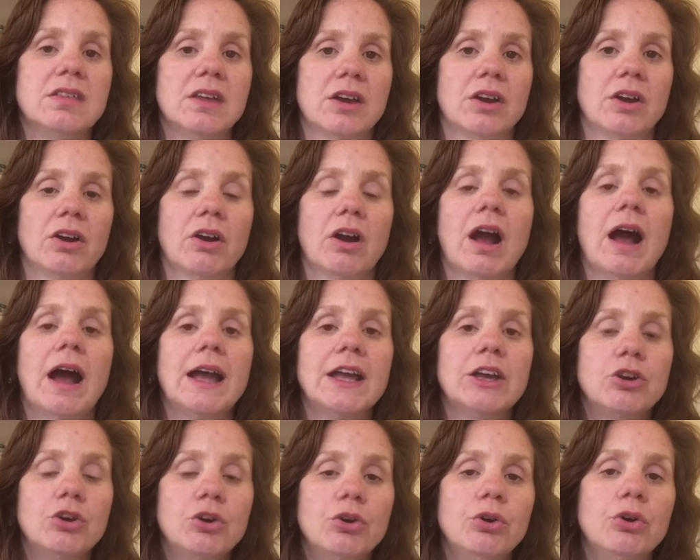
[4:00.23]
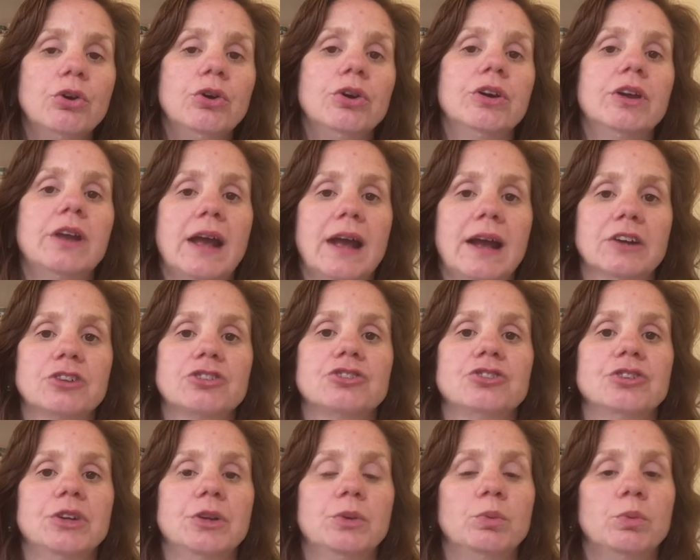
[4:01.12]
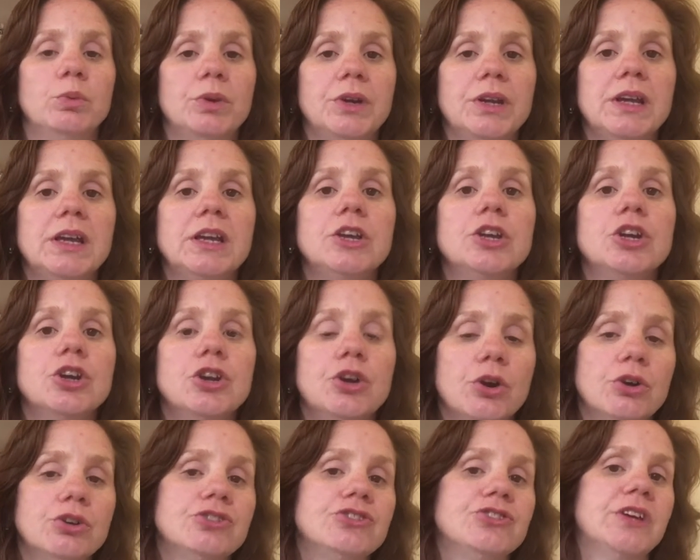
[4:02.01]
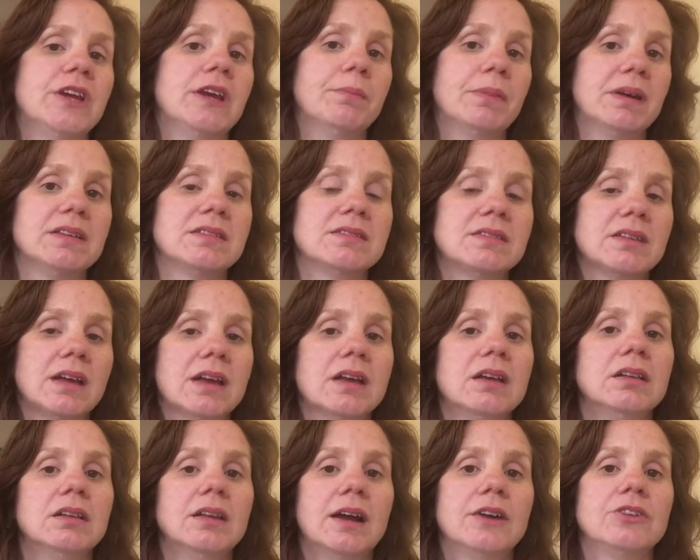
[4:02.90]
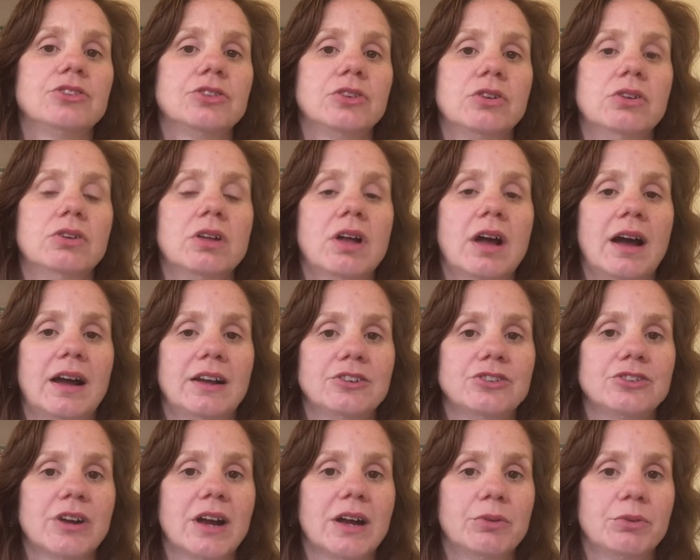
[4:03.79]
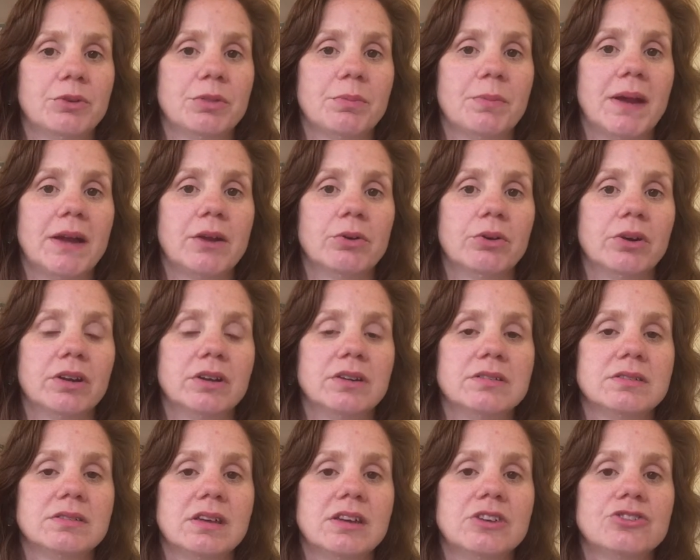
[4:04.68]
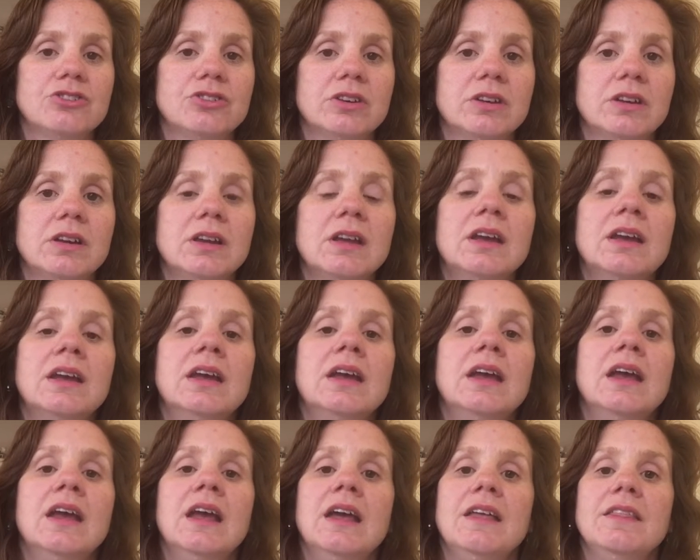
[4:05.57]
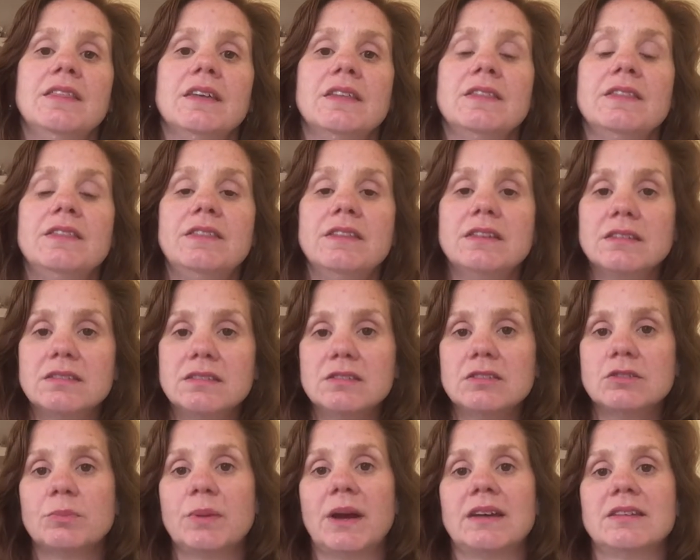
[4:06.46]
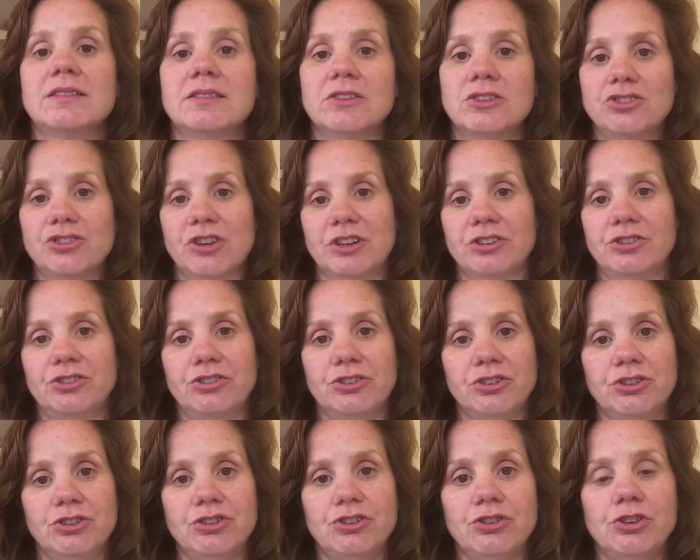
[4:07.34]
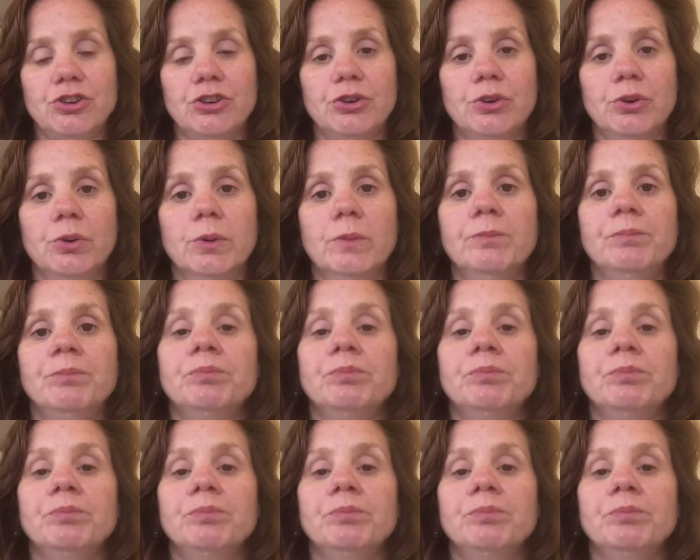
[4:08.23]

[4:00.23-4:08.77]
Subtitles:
there, I could actually renegotiate my psychological contract with my organization, then this is my suggestion to you.